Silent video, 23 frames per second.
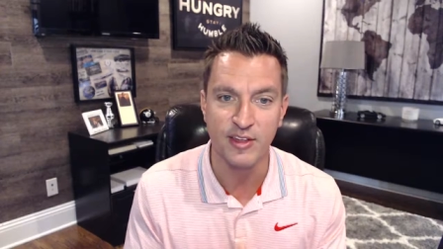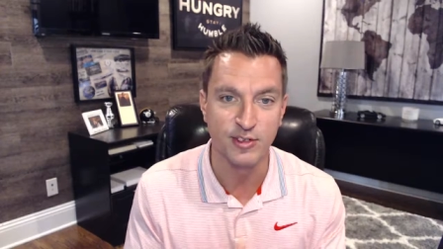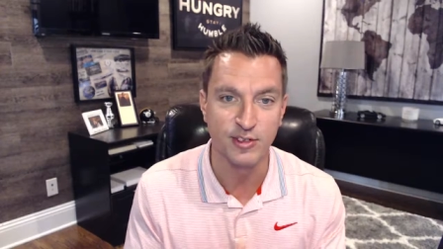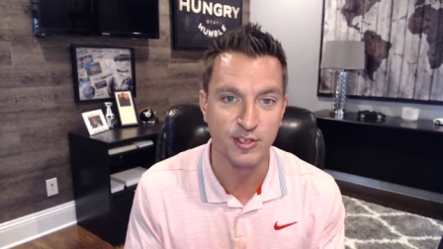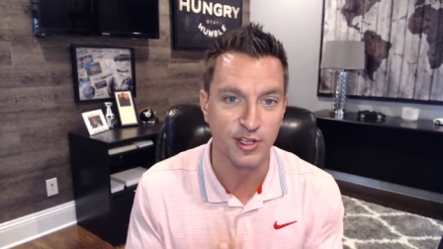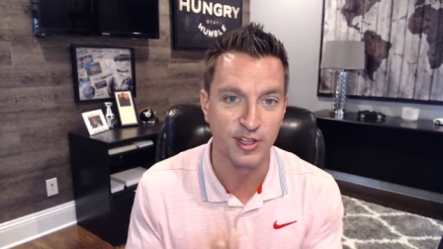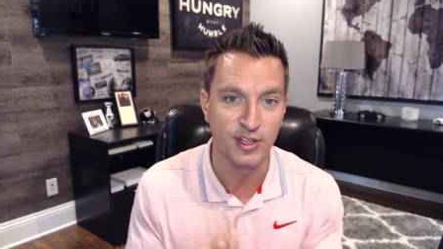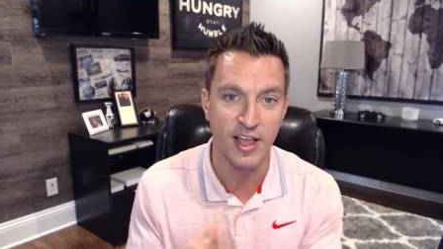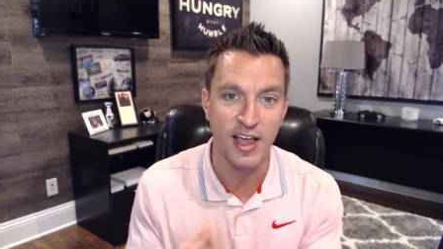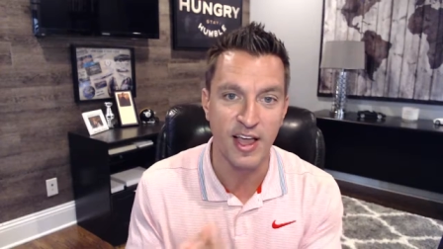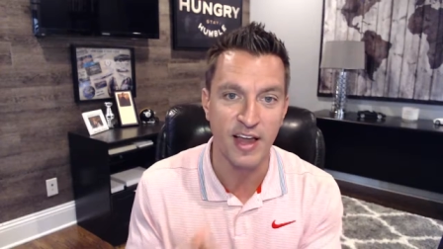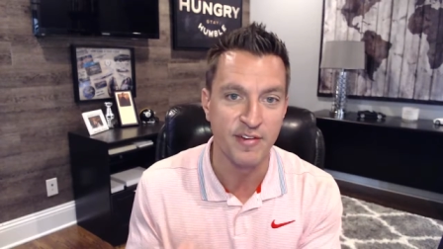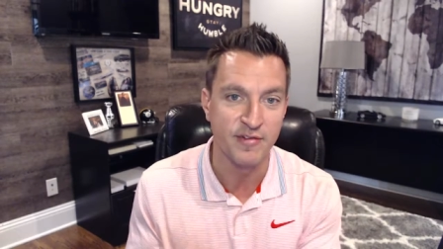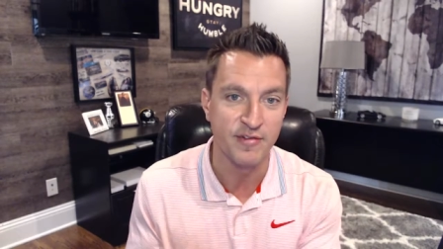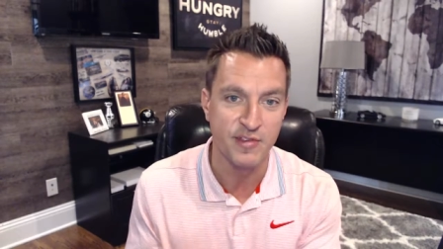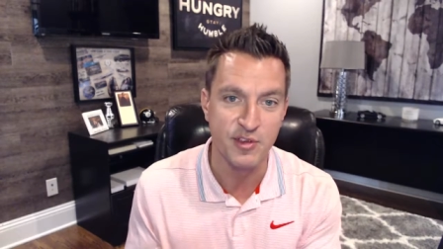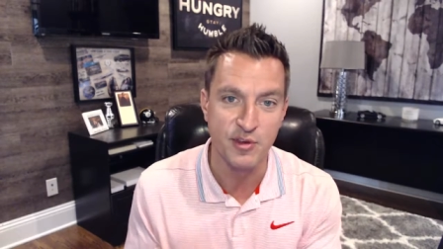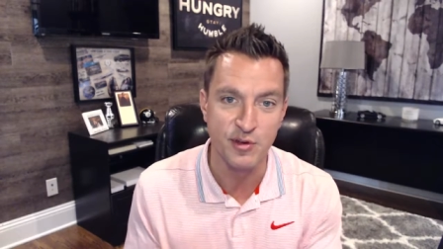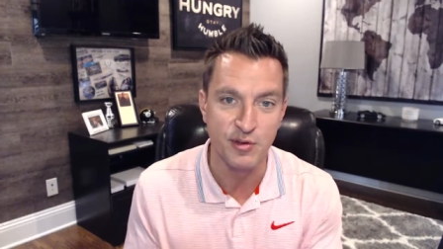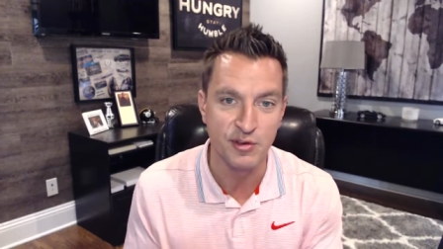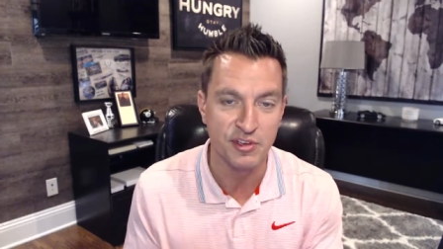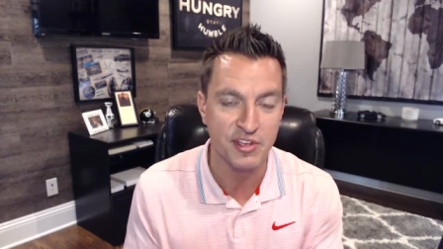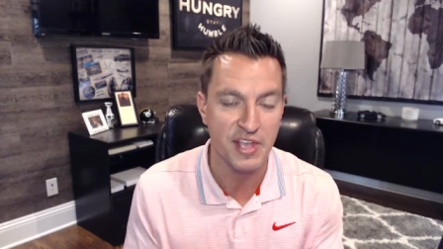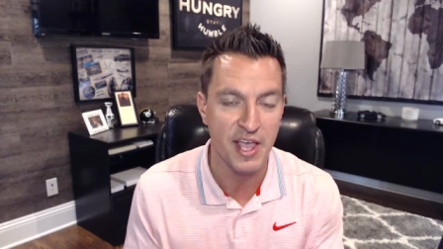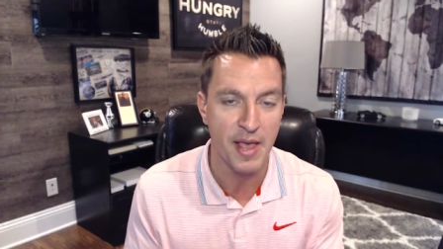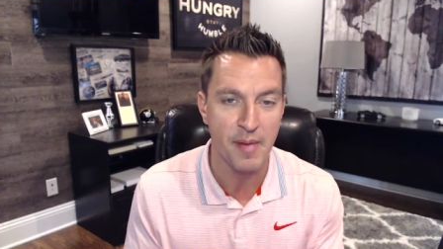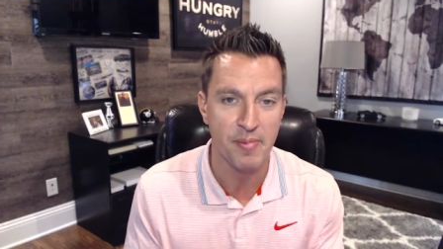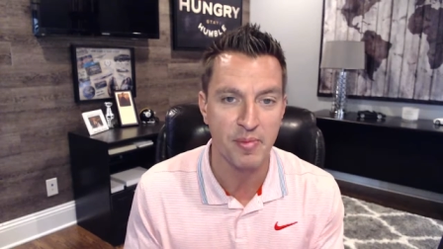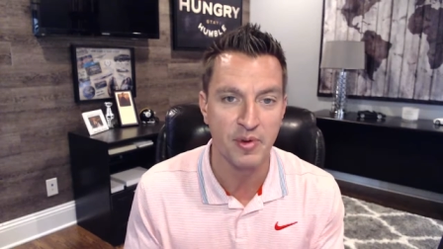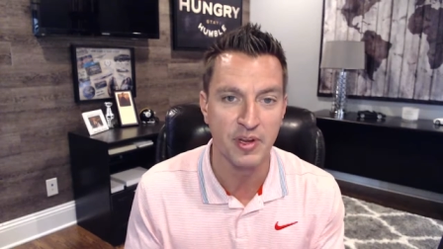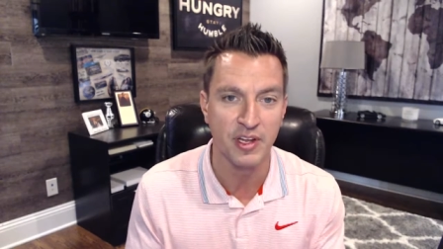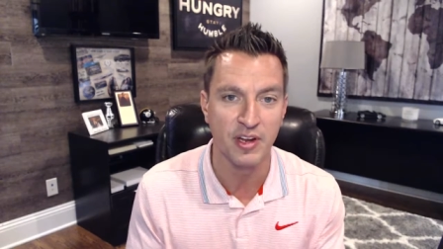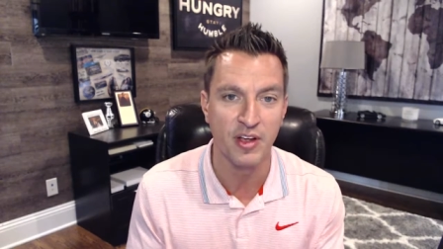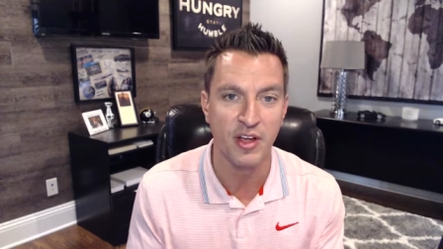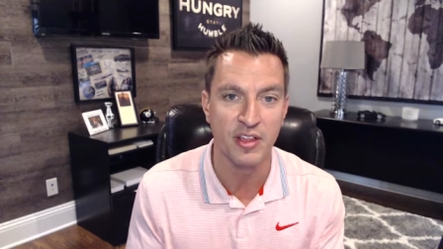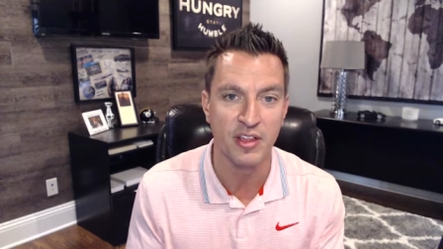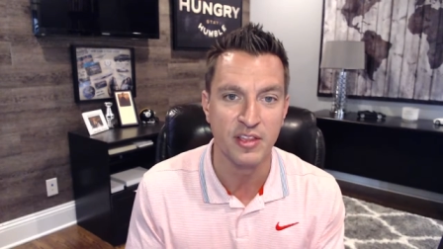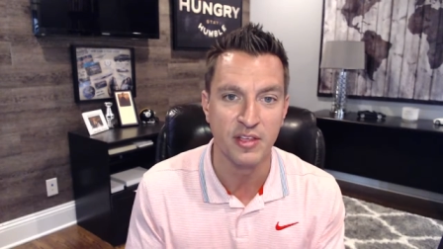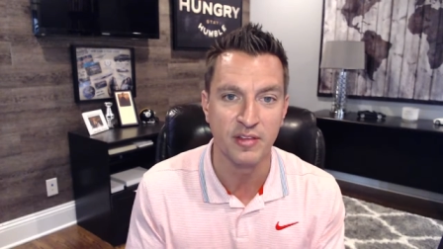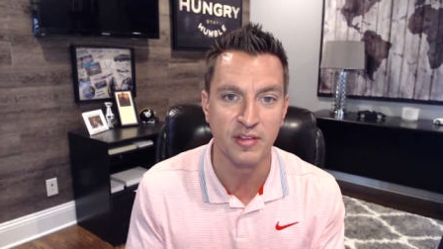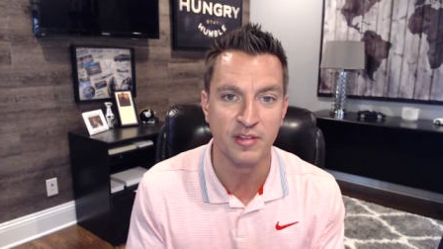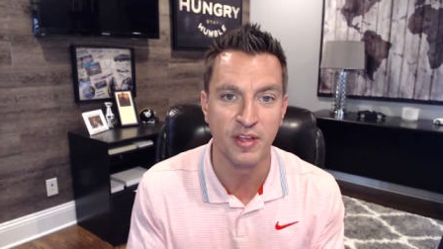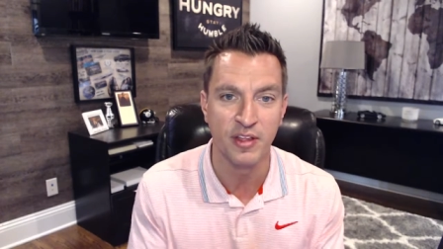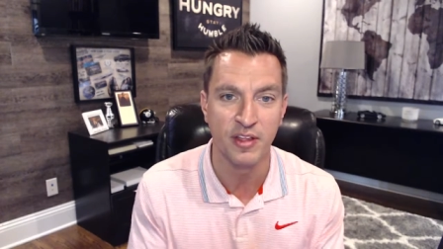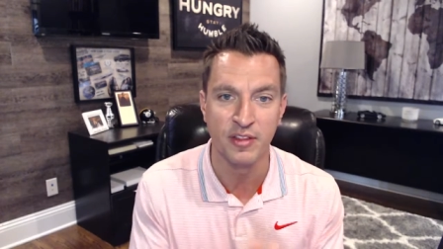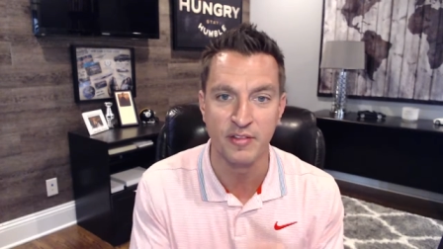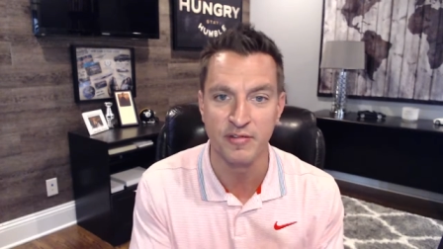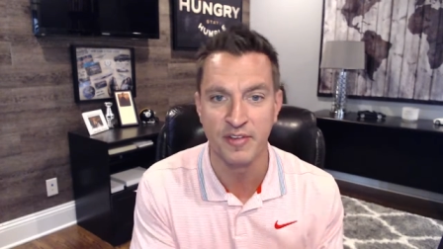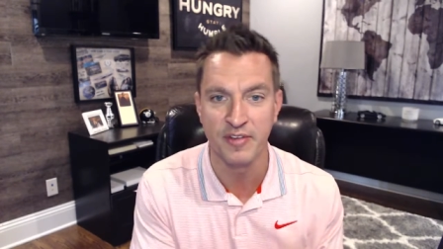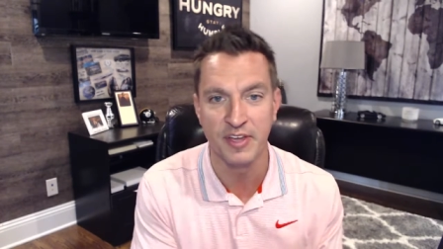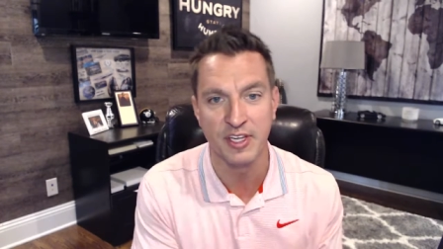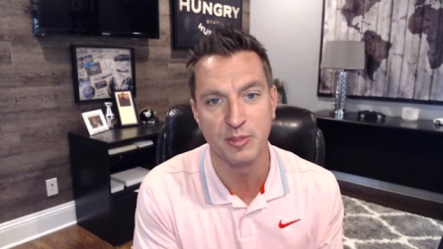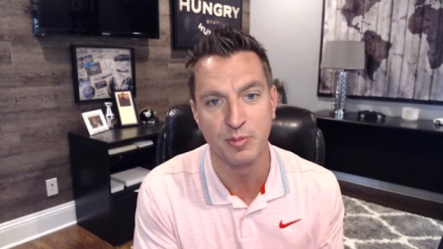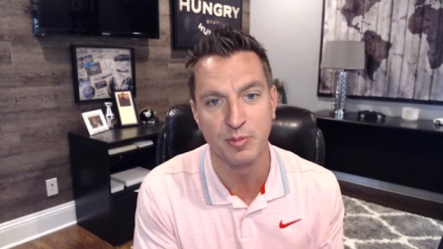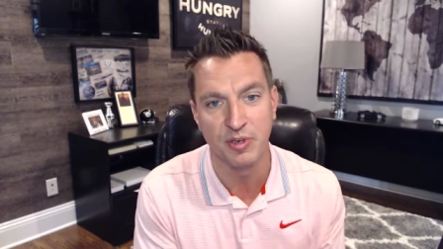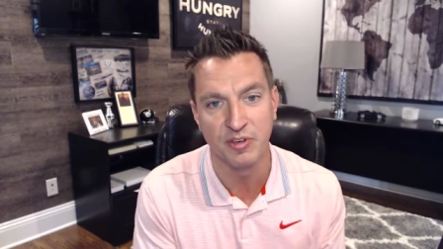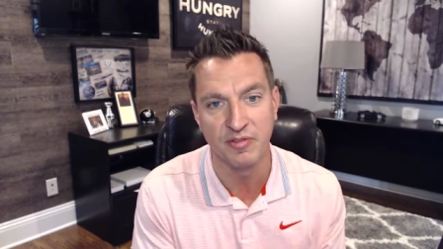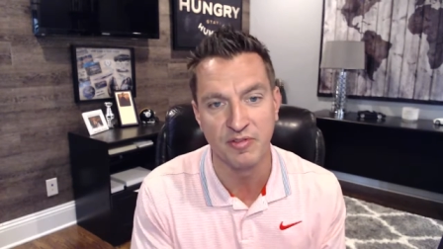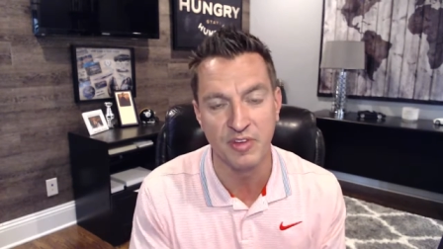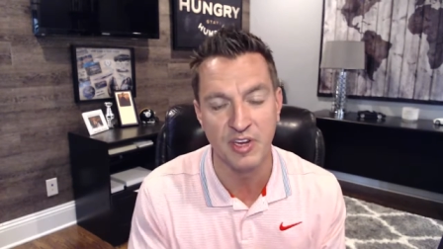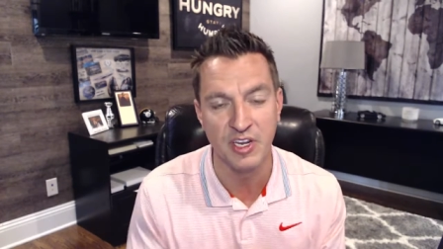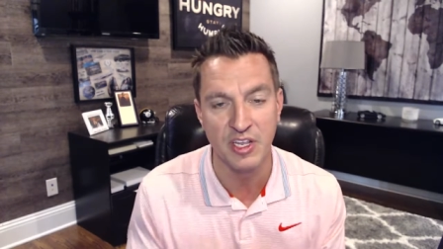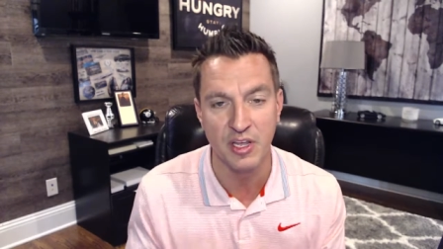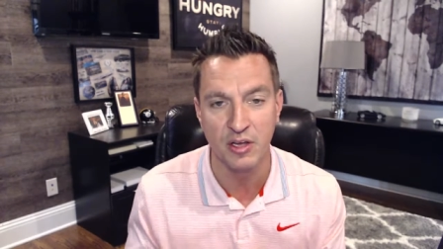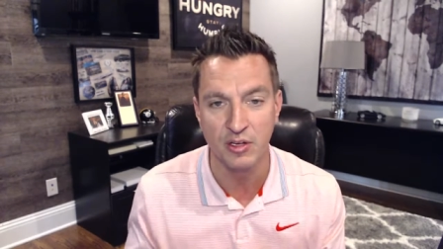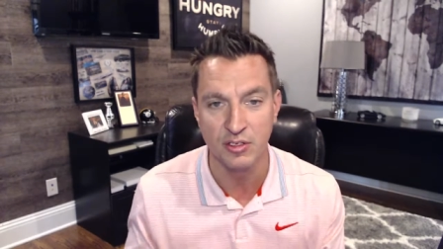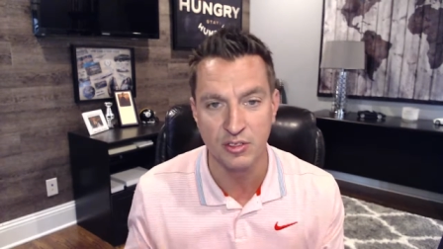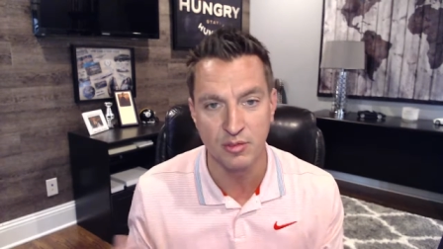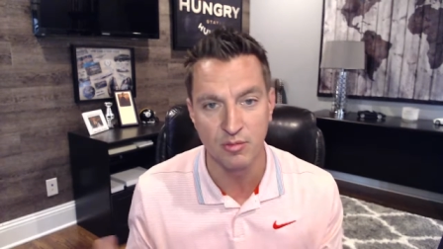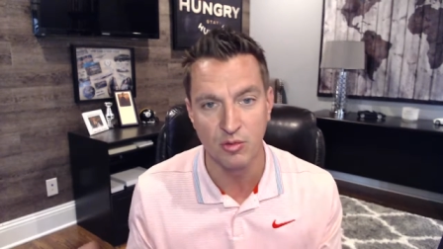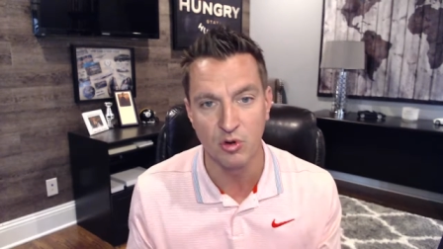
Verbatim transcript: there's a lot of views happening on the on the Facebook videos.